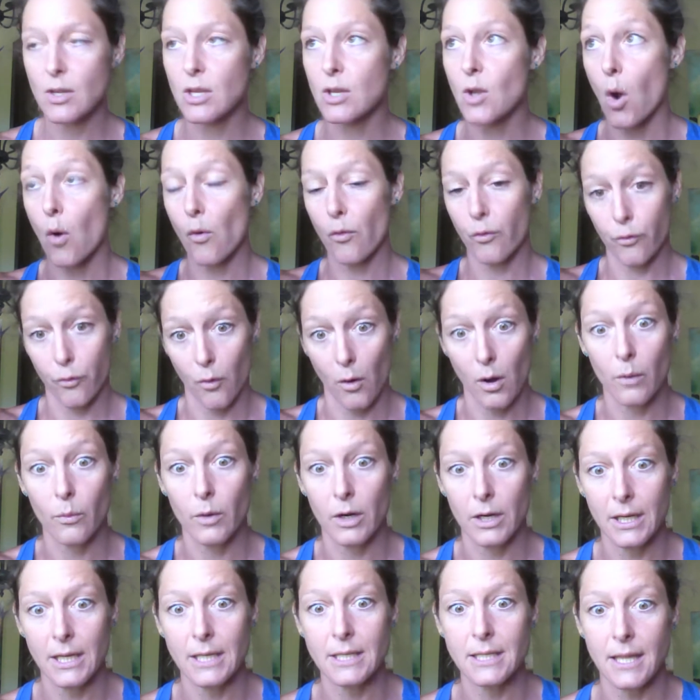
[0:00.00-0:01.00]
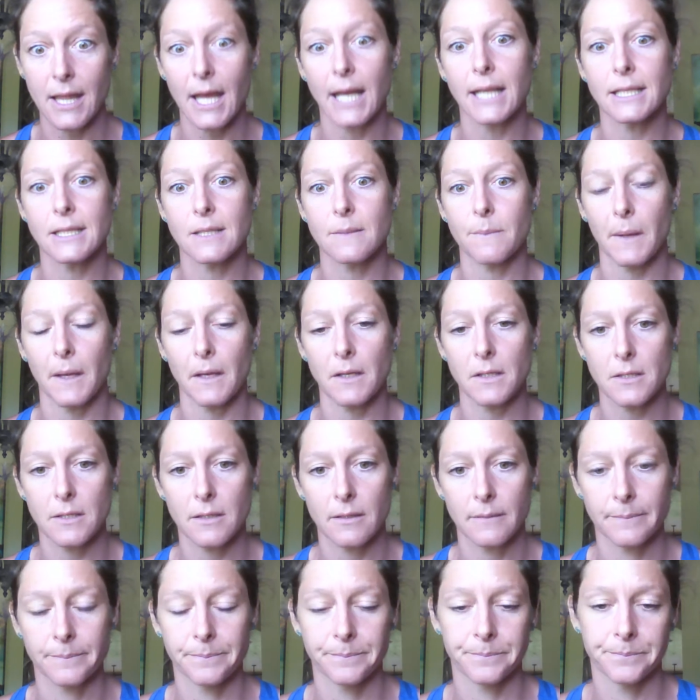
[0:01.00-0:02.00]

go forward into that space?